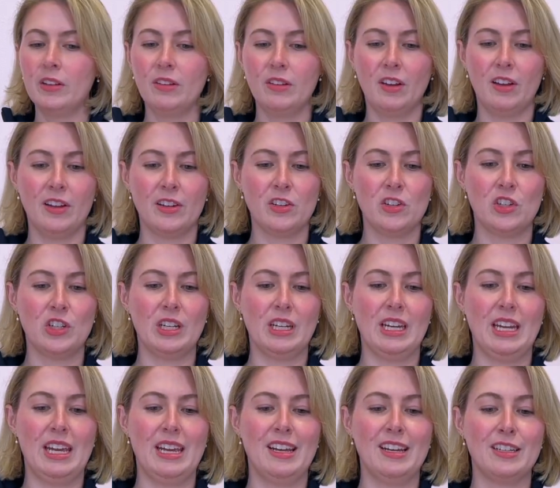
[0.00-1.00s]
launch,
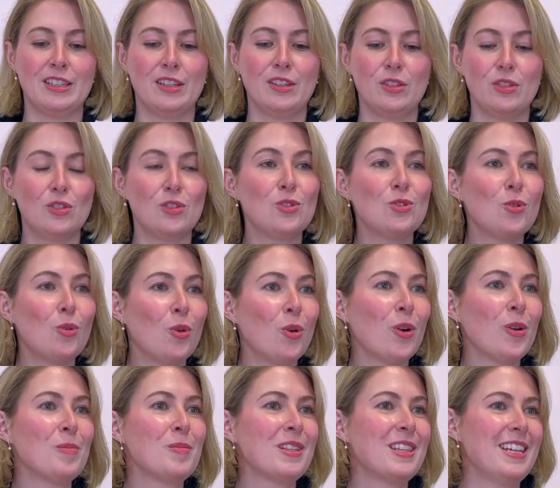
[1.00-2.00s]
it
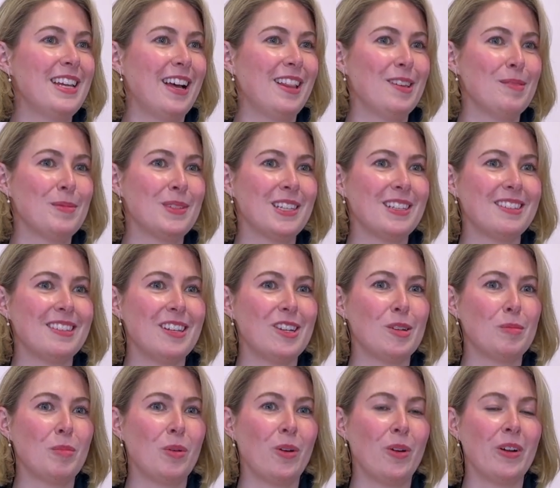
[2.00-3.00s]
stormed the LMSys
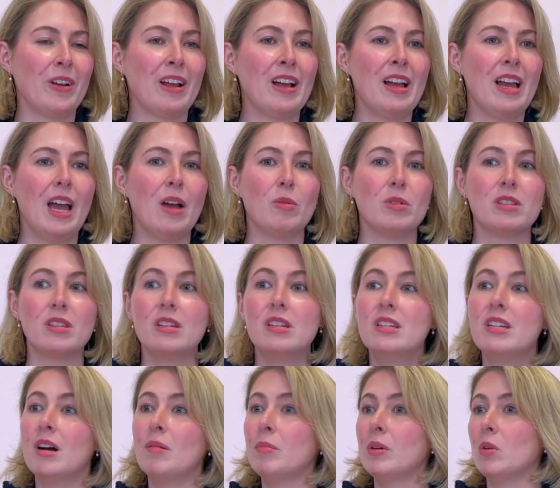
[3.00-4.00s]
leaderboard and was the
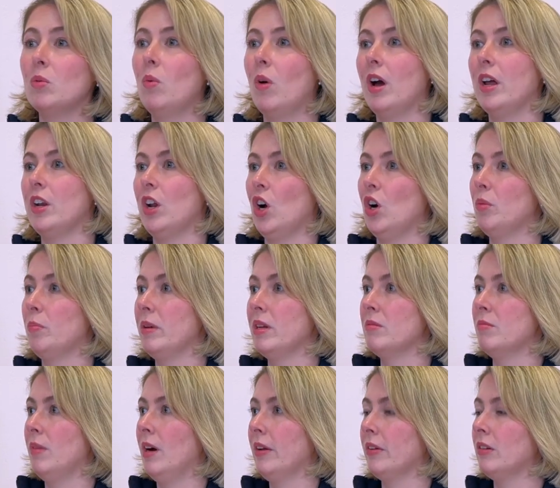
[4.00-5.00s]
#1 open
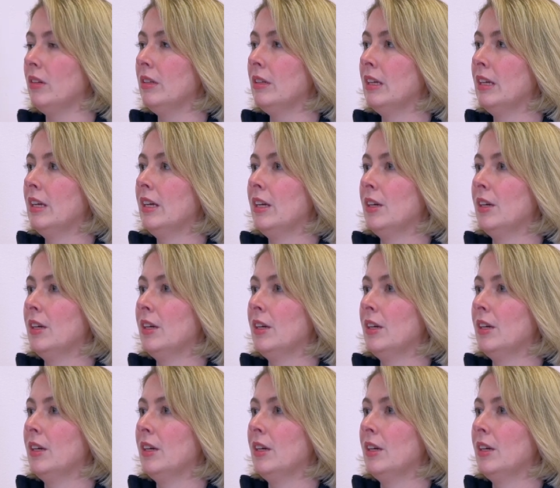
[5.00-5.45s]
model,